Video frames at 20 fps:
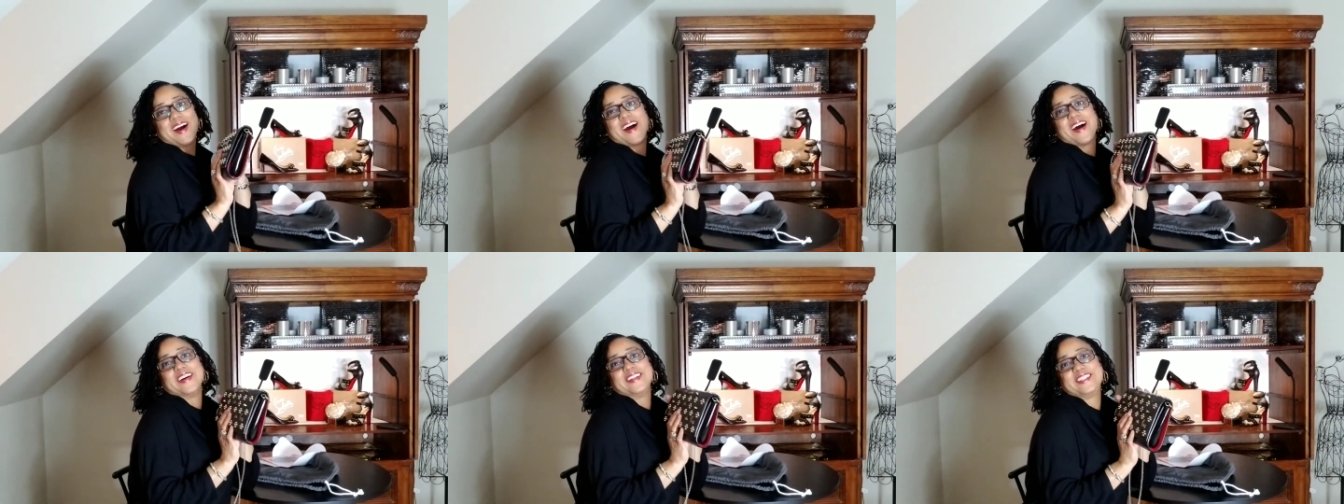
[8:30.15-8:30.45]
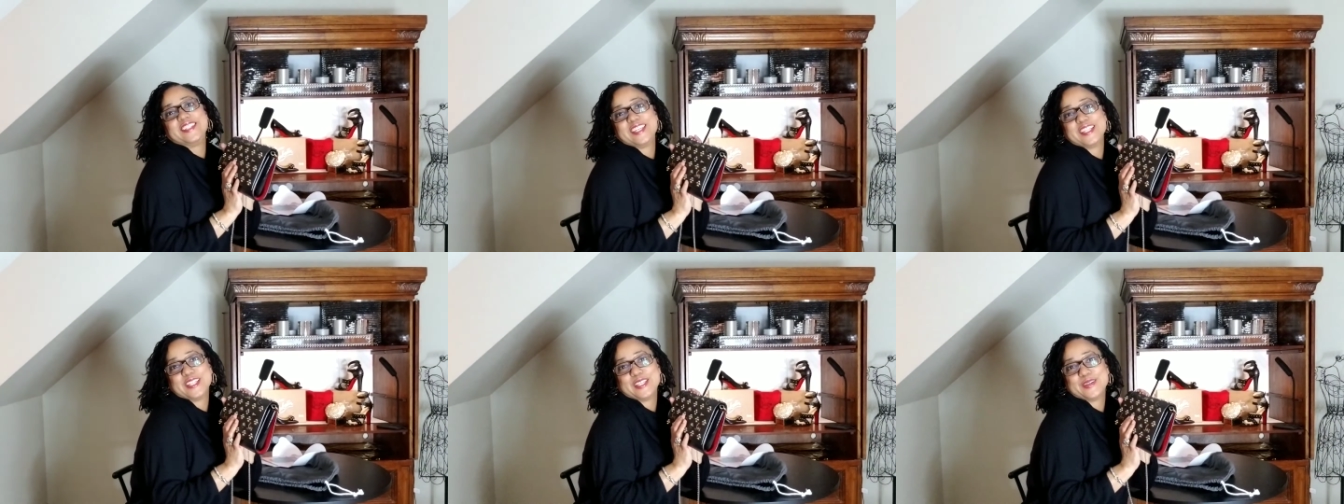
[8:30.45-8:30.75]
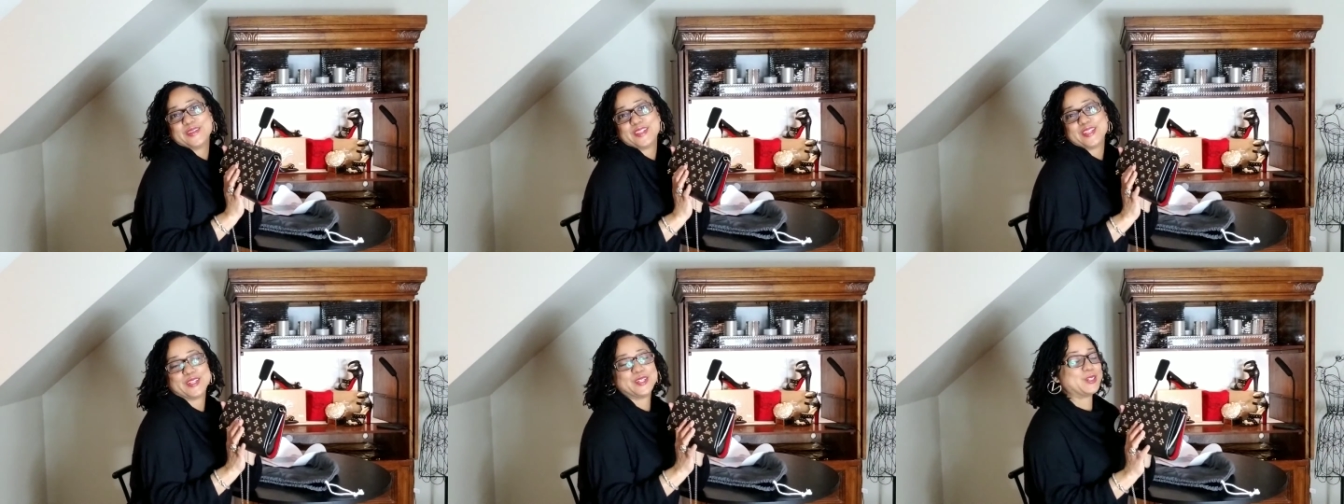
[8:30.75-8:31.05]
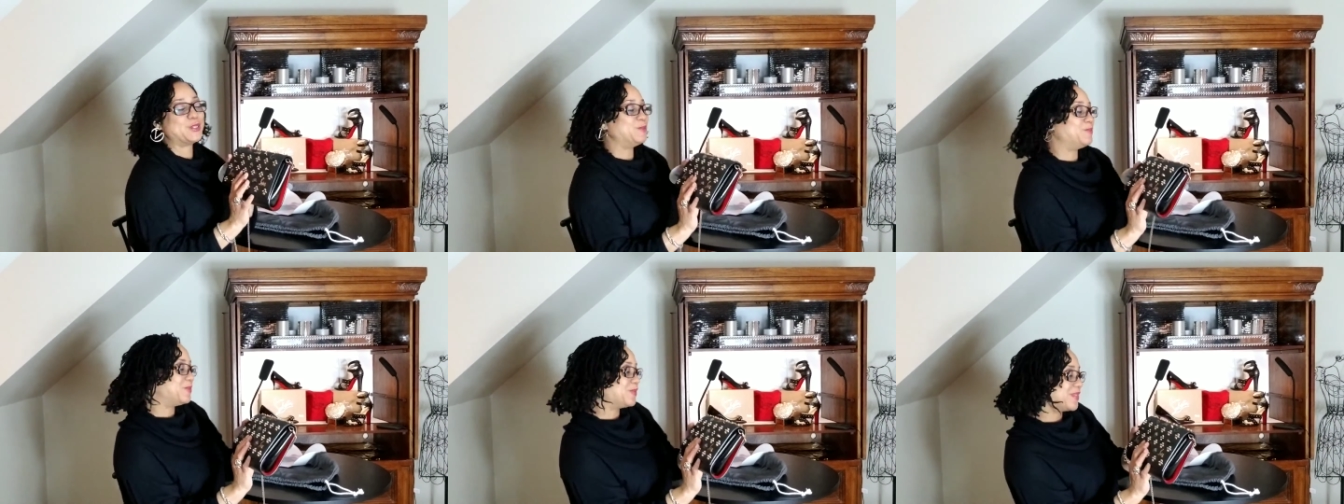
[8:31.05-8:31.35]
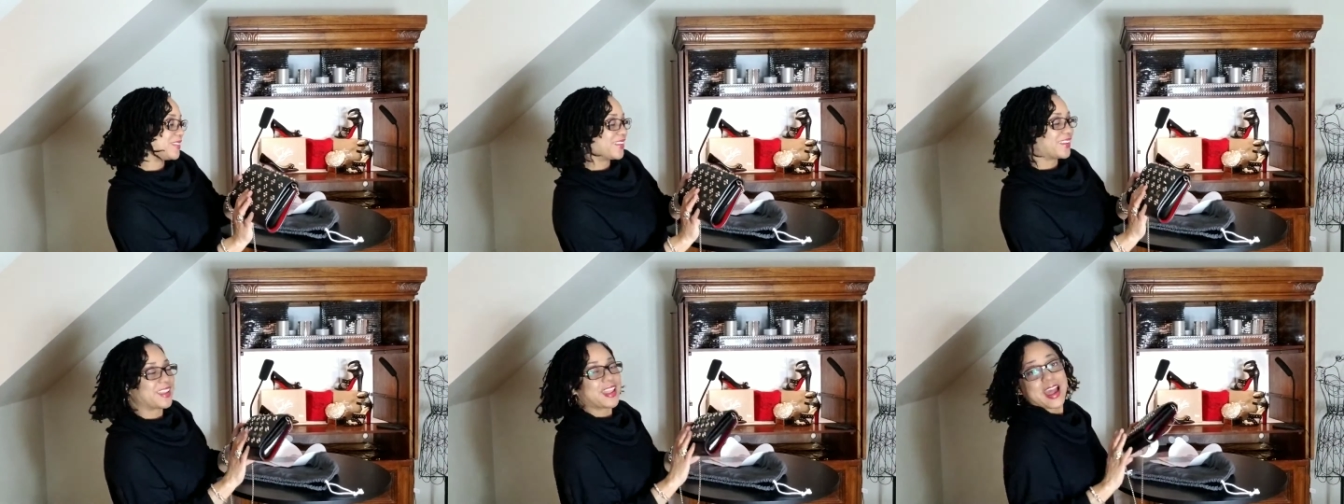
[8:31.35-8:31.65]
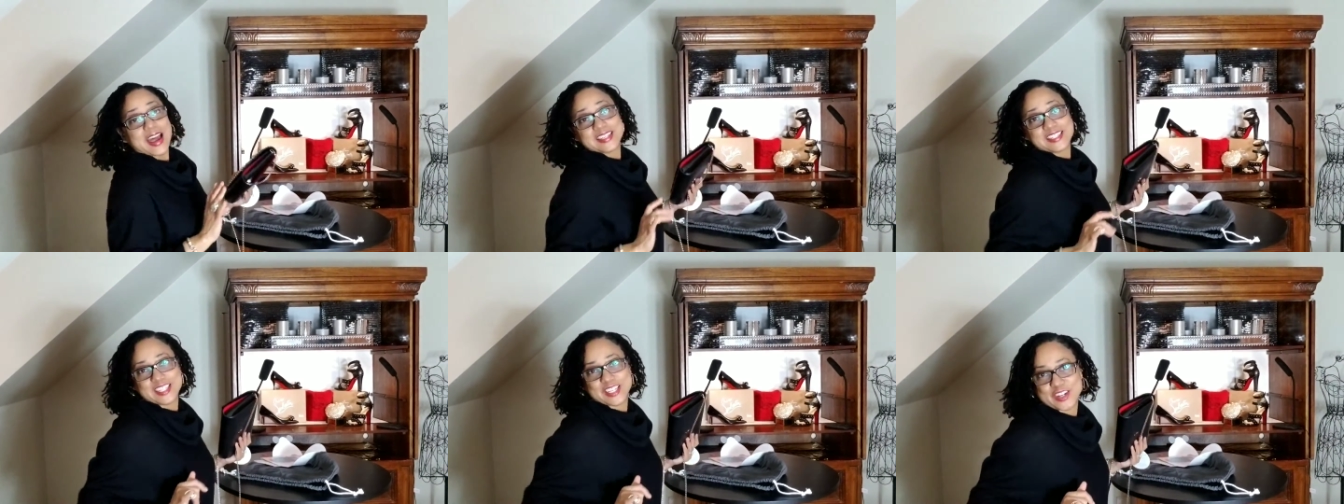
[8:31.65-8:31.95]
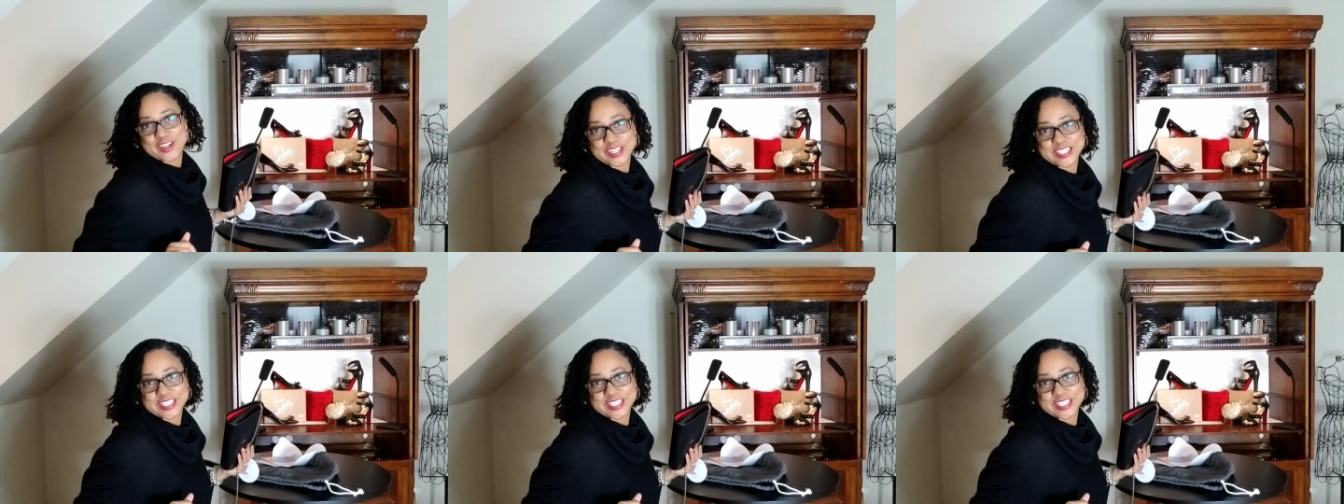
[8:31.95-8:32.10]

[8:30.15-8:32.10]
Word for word: Auntie Lulu, Cousin